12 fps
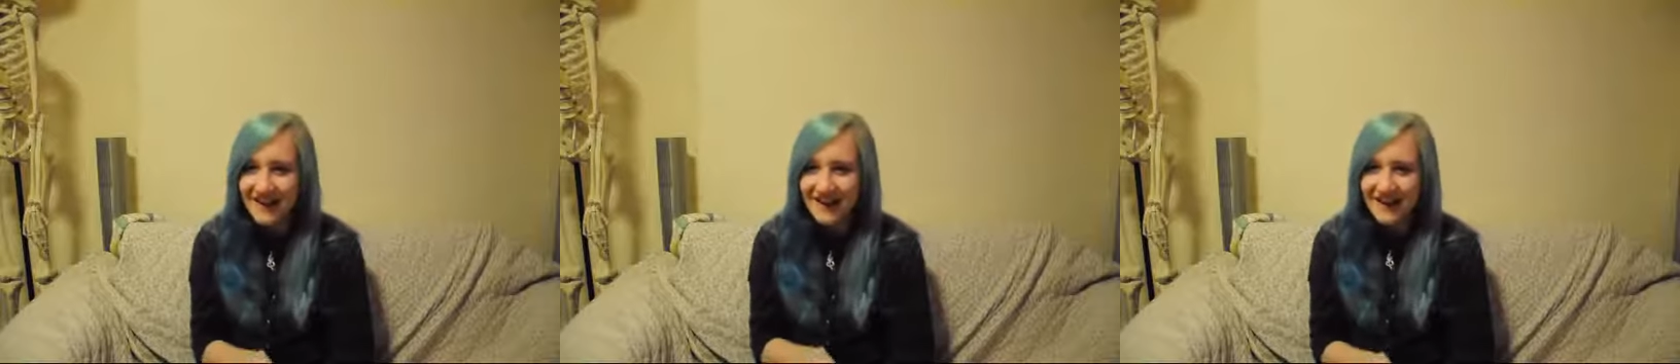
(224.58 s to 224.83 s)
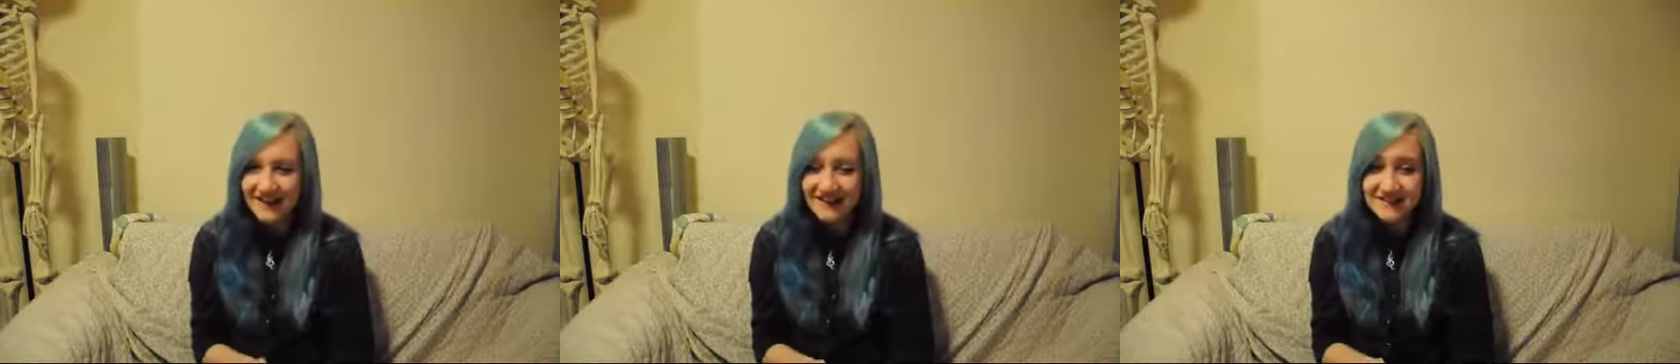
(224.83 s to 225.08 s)

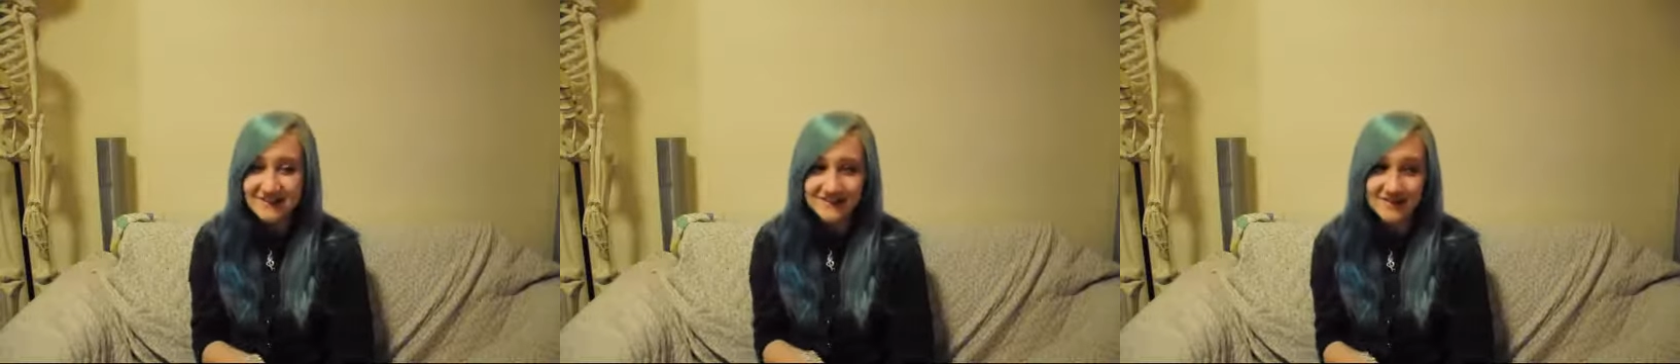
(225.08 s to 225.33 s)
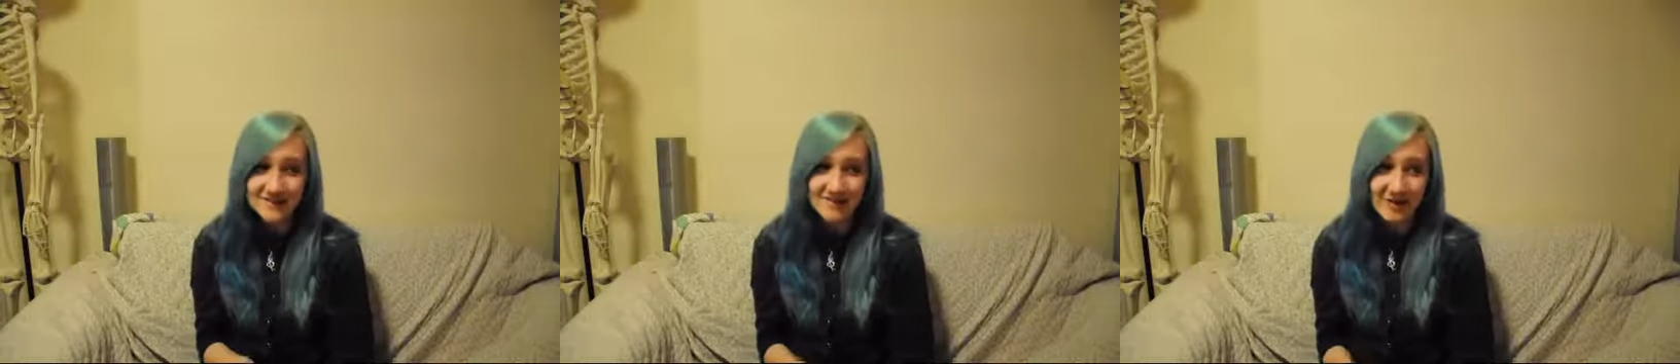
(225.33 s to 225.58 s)
he lets her
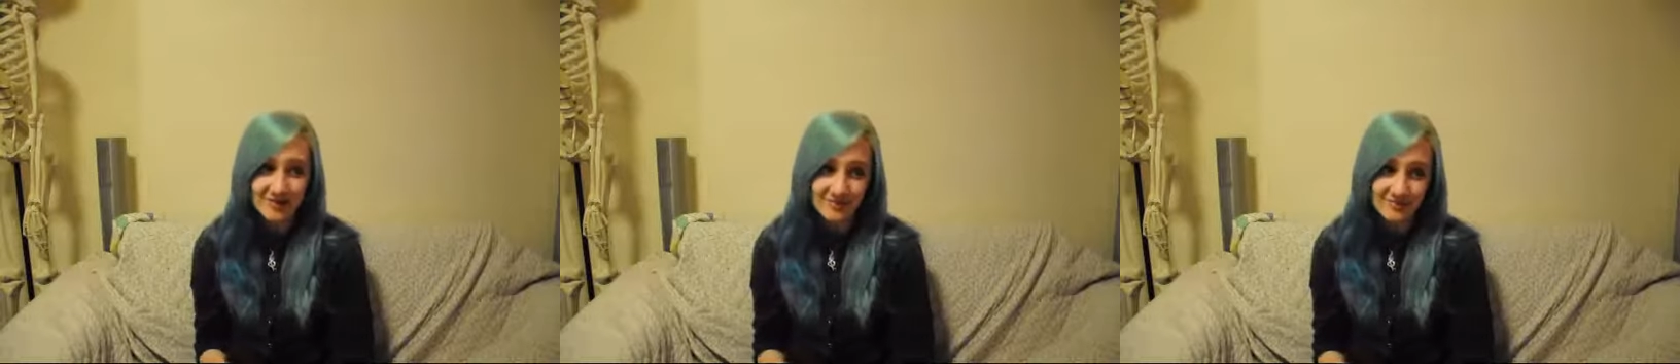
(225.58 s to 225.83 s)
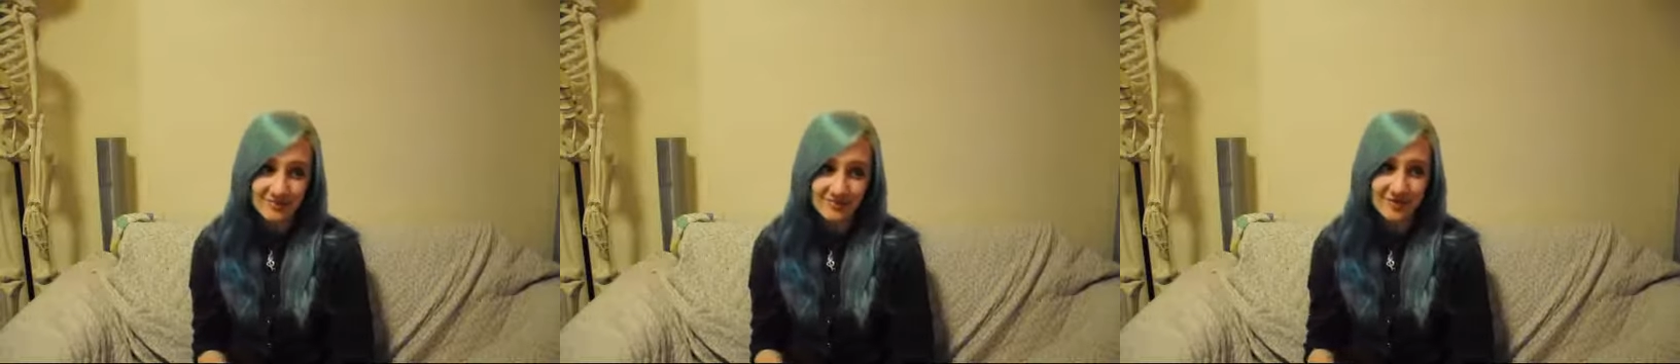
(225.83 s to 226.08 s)
into the
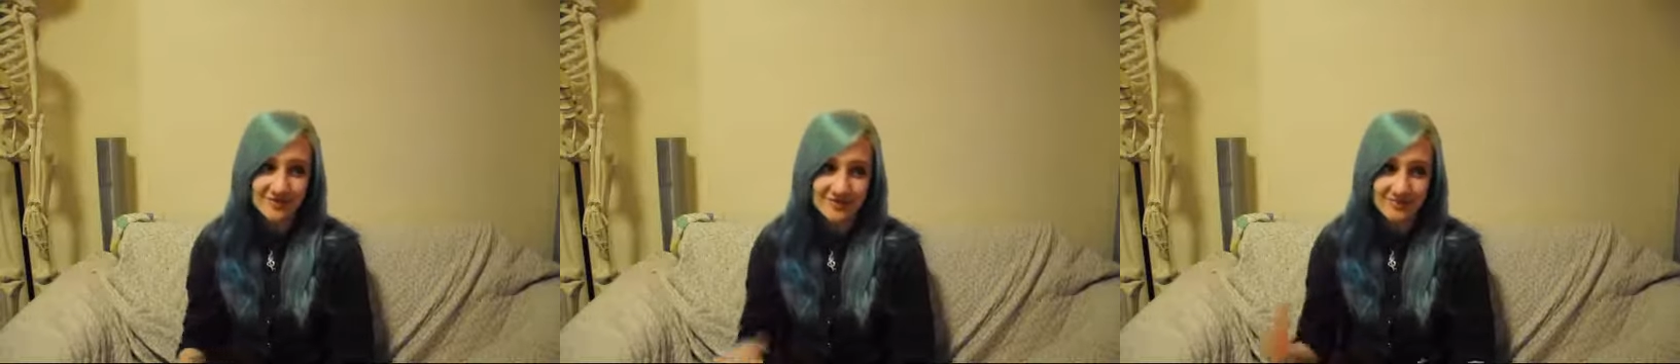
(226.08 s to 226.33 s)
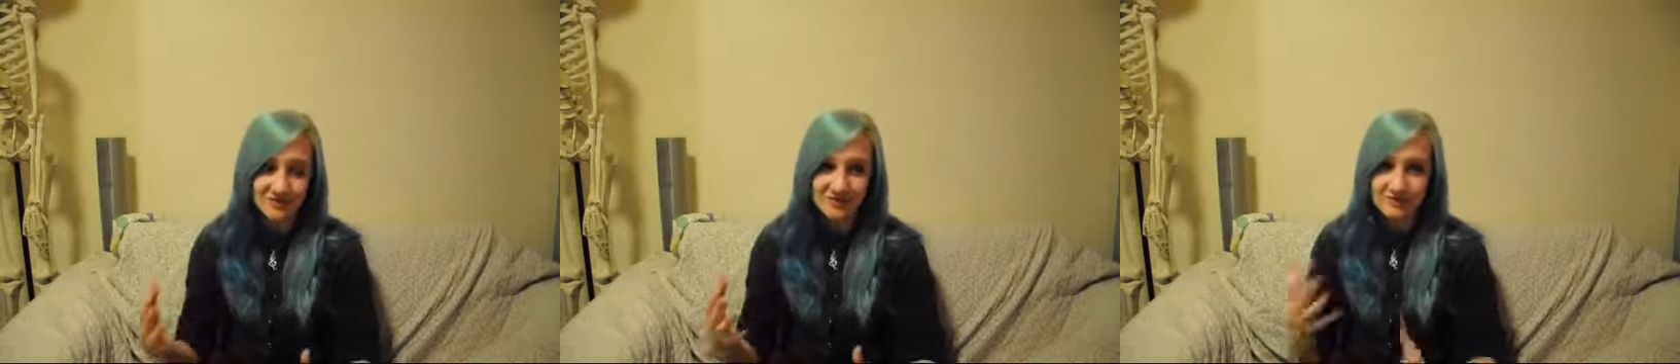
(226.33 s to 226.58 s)
bathroom, and he's
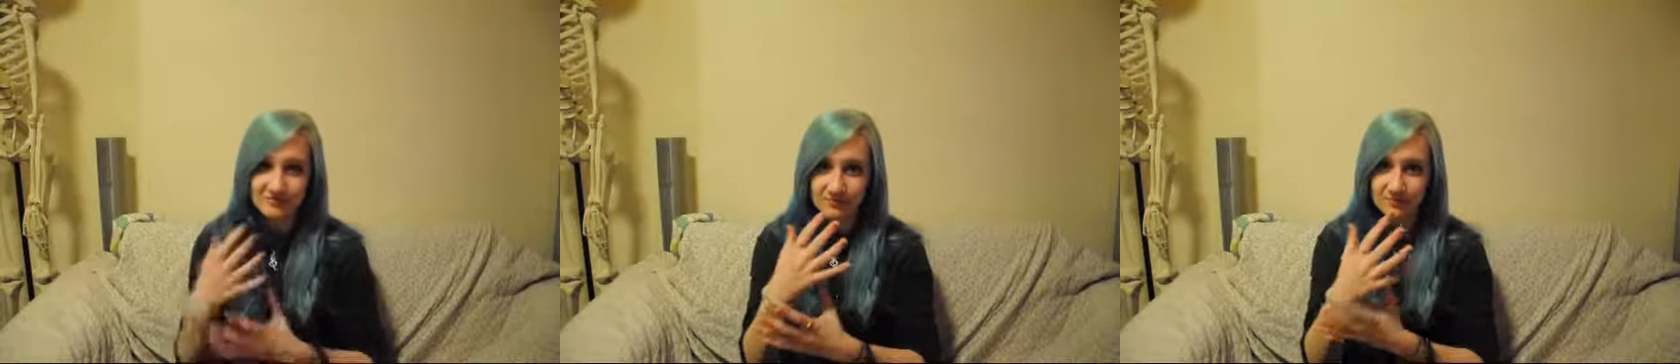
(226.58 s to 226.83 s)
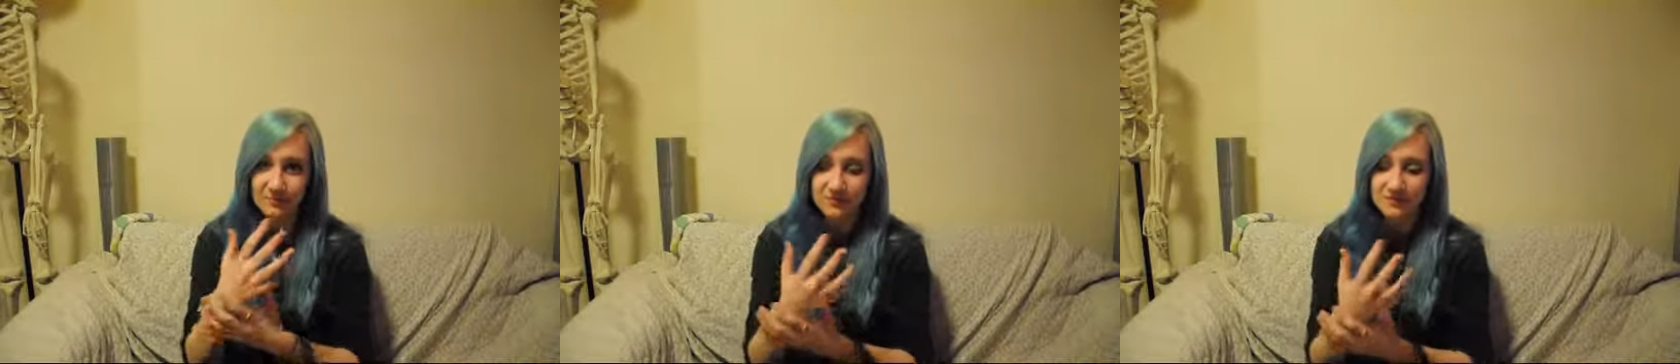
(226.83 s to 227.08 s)
got this,
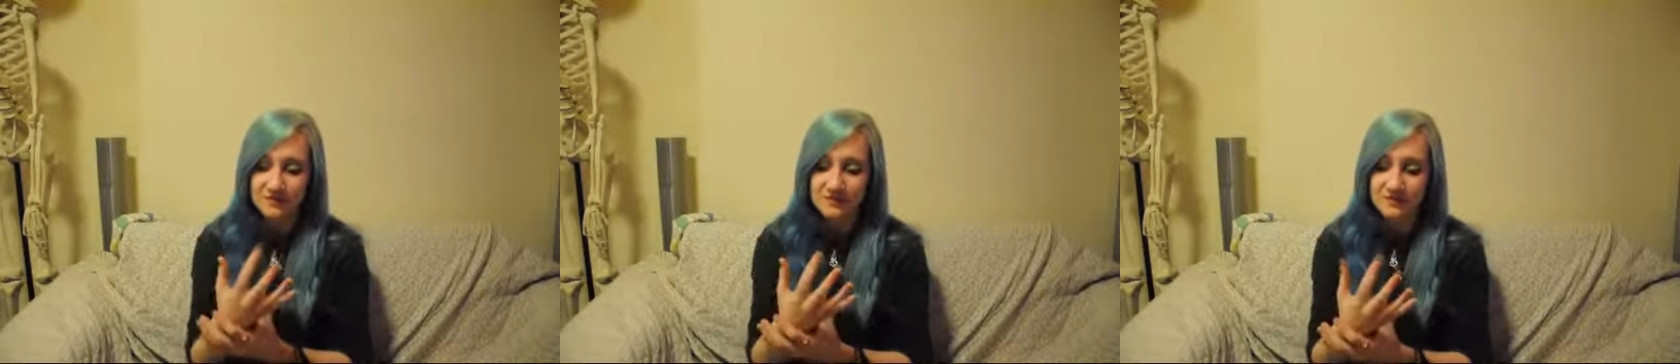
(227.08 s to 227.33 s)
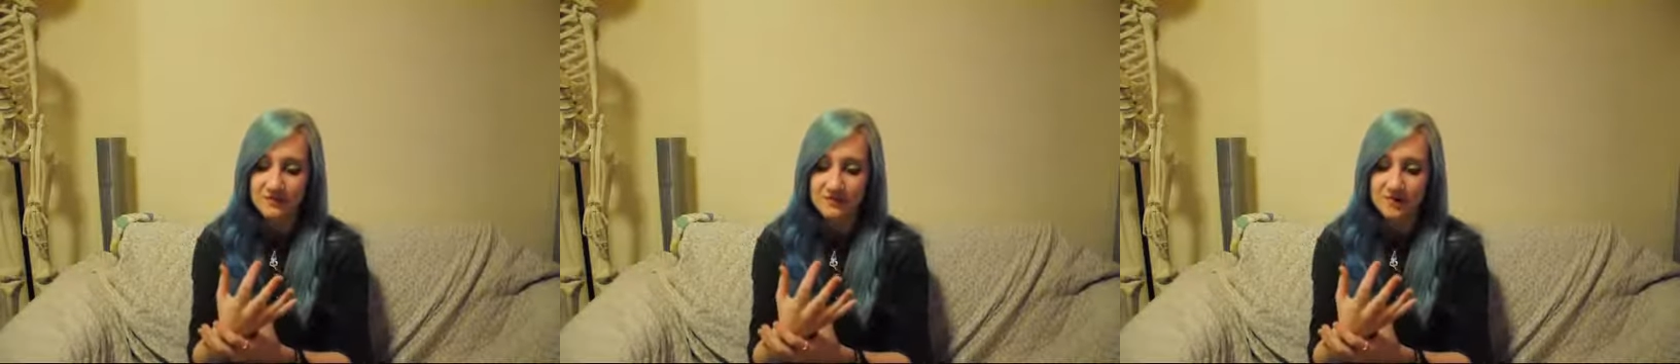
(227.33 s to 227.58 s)
one of these,